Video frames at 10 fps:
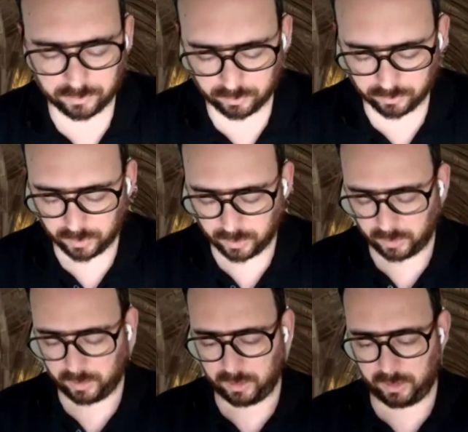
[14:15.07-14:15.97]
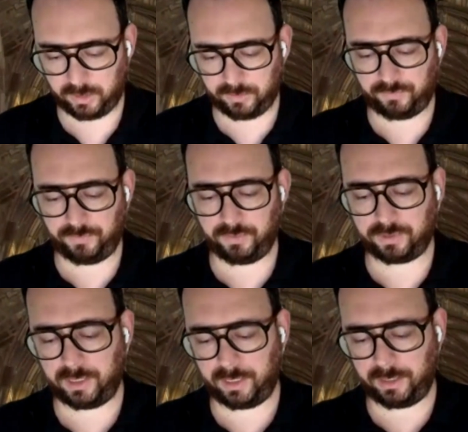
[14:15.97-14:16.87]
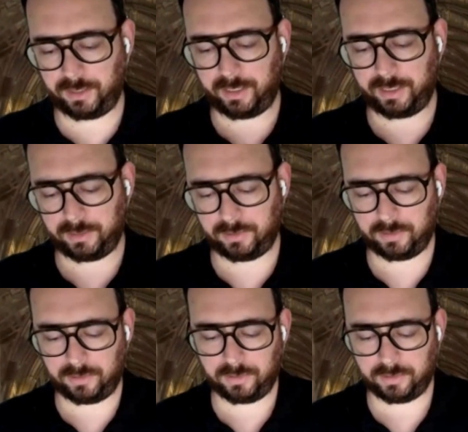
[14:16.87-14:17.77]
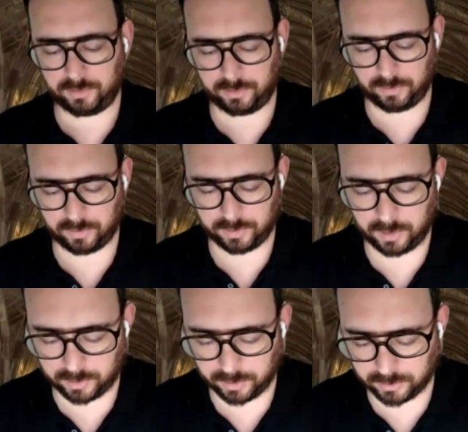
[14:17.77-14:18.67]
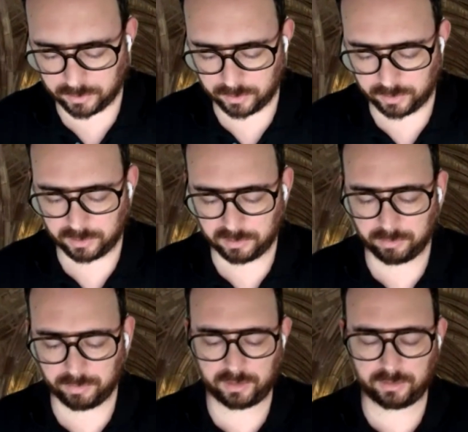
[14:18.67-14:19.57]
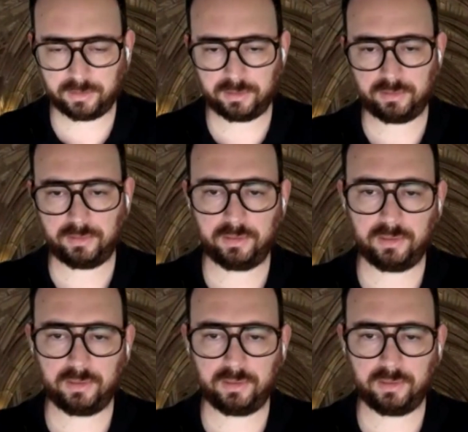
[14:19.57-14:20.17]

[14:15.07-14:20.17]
So if you're saying that there are not, but the